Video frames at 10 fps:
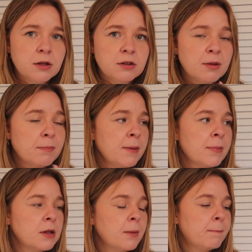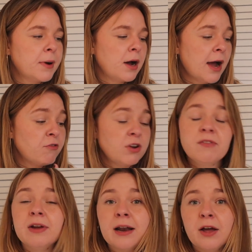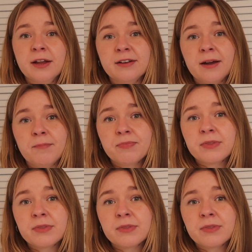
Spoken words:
some people, but I really, really liked it.